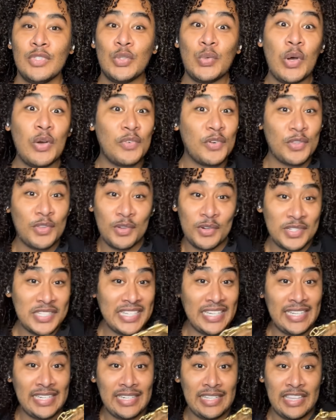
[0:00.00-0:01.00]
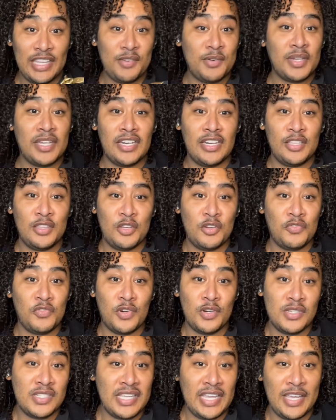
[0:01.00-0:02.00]
or 13 and they were getting their
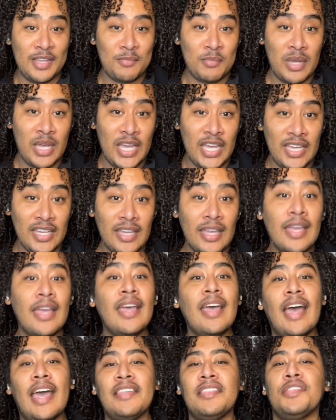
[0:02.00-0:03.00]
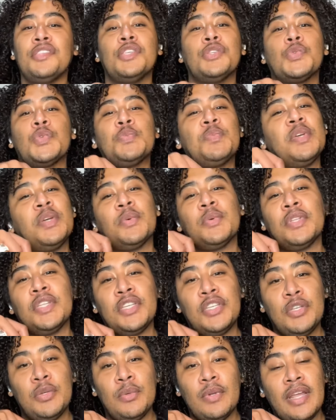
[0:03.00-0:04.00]
first handbag. I think this would be a really
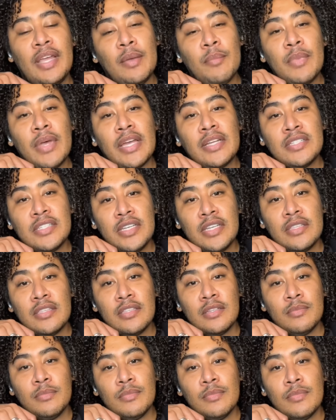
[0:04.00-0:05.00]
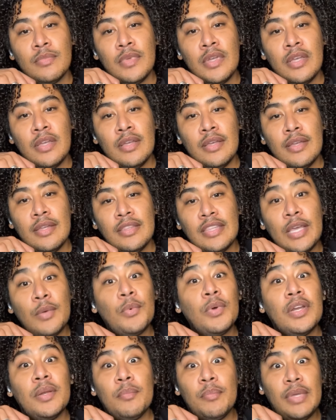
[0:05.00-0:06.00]
cute handbag to get them. They
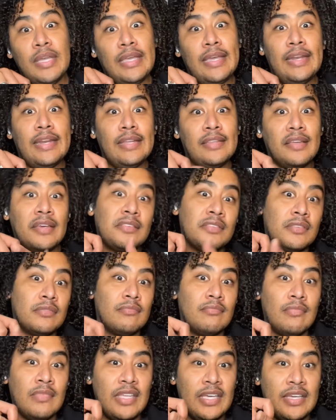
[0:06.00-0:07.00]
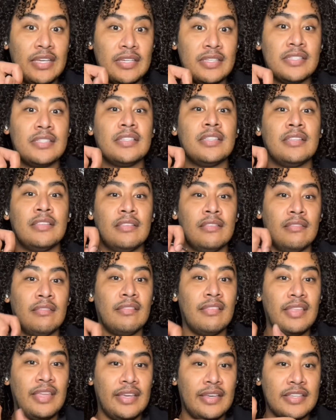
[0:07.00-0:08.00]
wouldn't be getting like this and
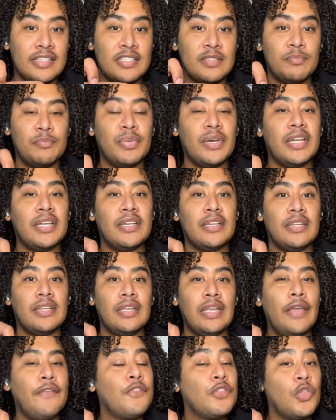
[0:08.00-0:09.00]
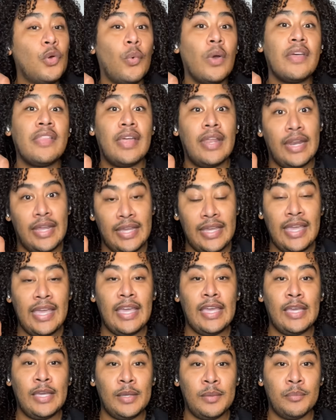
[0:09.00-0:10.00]
this, but even the way that it
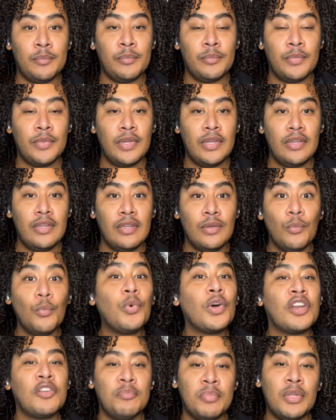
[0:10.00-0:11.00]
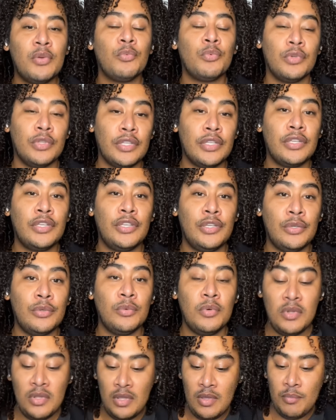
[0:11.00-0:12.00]
came would have been really
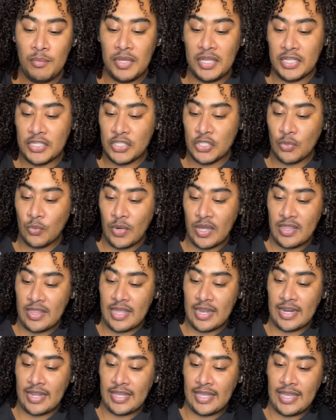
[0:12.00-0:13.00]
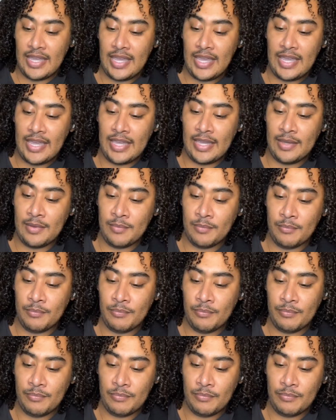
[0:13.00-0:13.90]
cute because the way that it came,